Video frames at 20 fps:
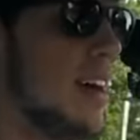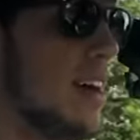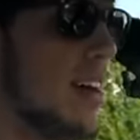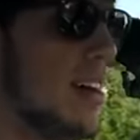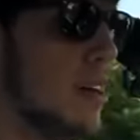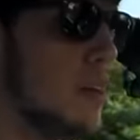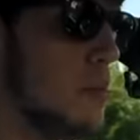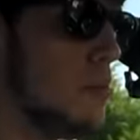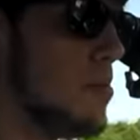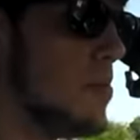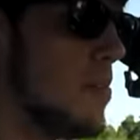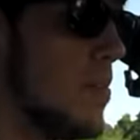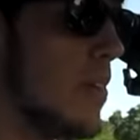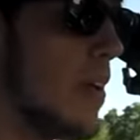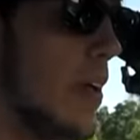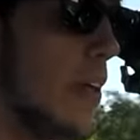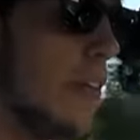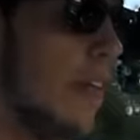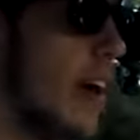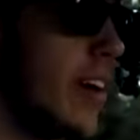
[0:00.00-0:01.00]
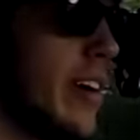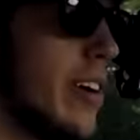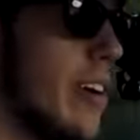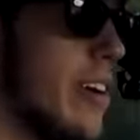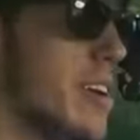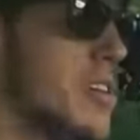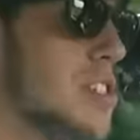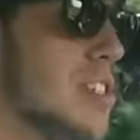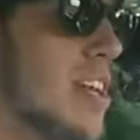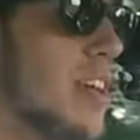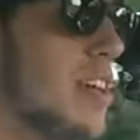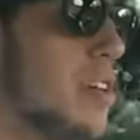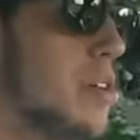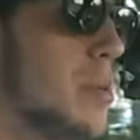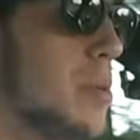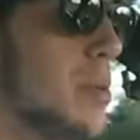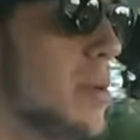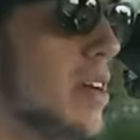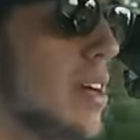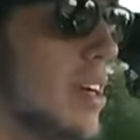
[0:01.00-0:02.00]
Um, a lot of cars that
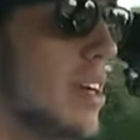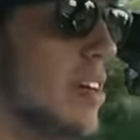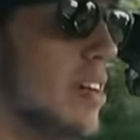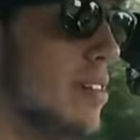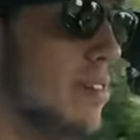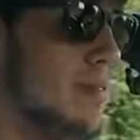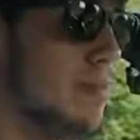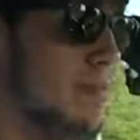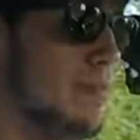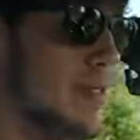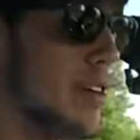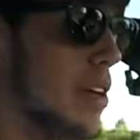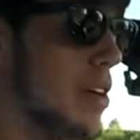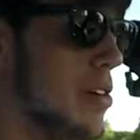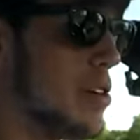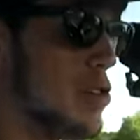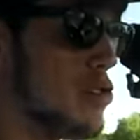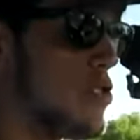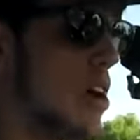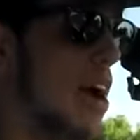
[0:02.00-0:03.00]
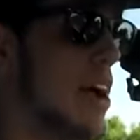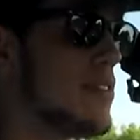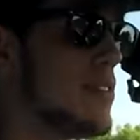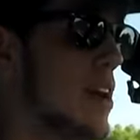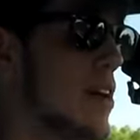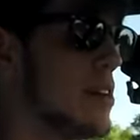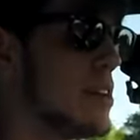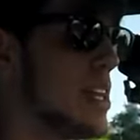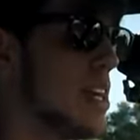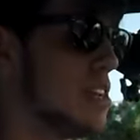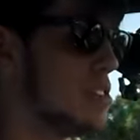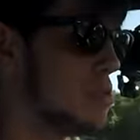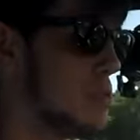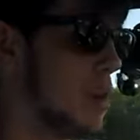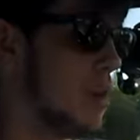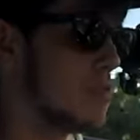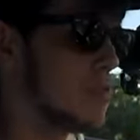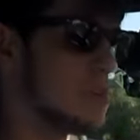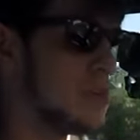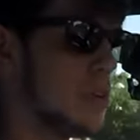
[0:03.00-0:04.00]
you, you know, you drive nowadays, you
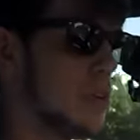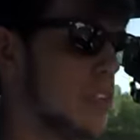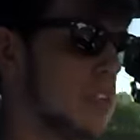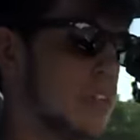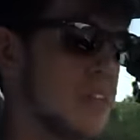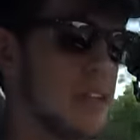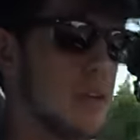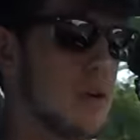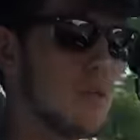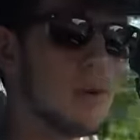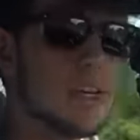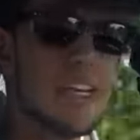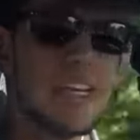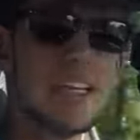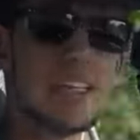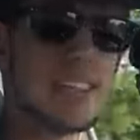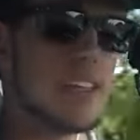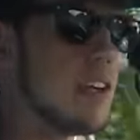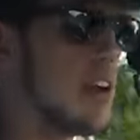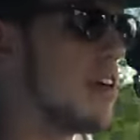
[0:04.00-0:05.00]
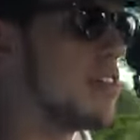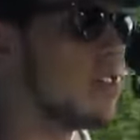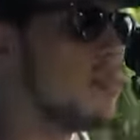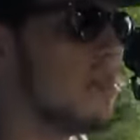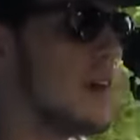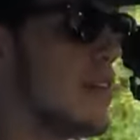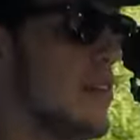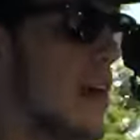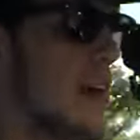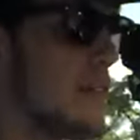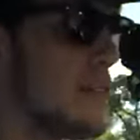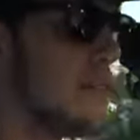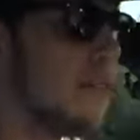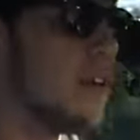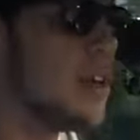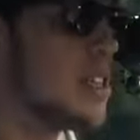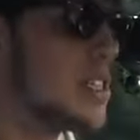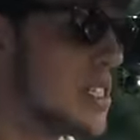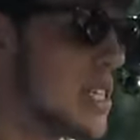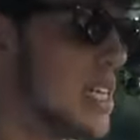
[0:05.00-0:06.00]
have to really, you know, be easy on them at, at
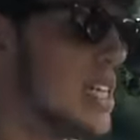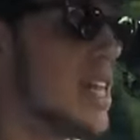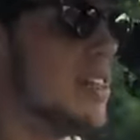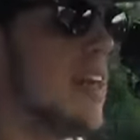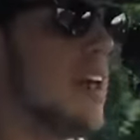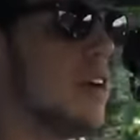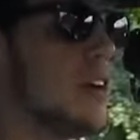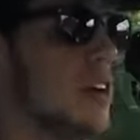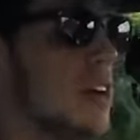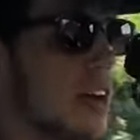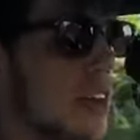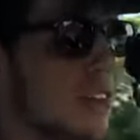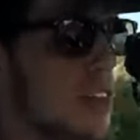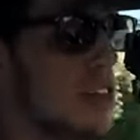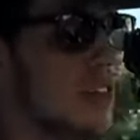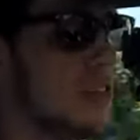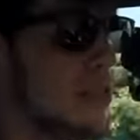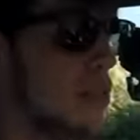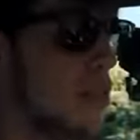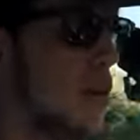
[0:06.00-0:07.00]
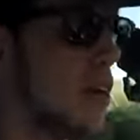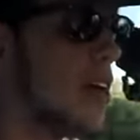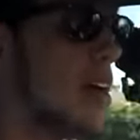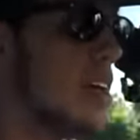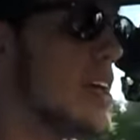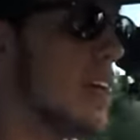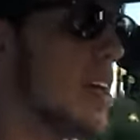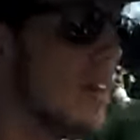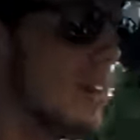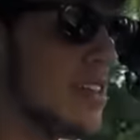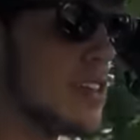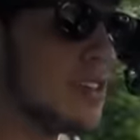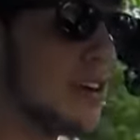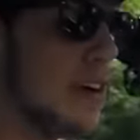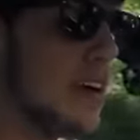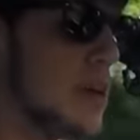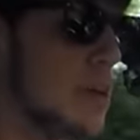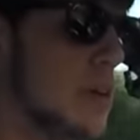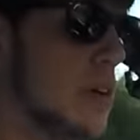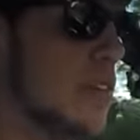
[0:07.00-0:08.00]
first, and then they hook, and then you floor it. And this
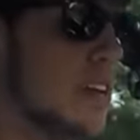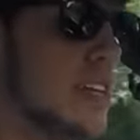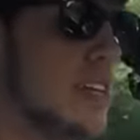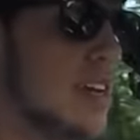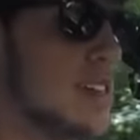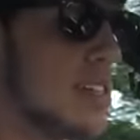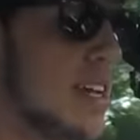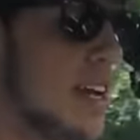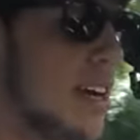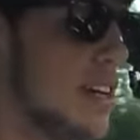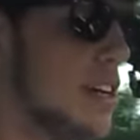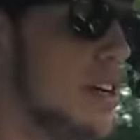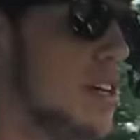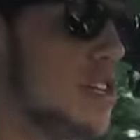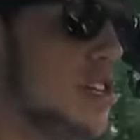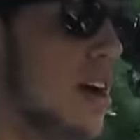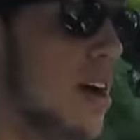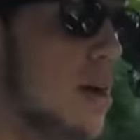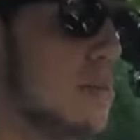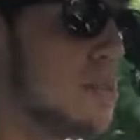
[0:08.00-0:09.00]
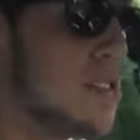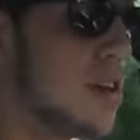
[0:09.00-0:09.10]
car, it really does a good job.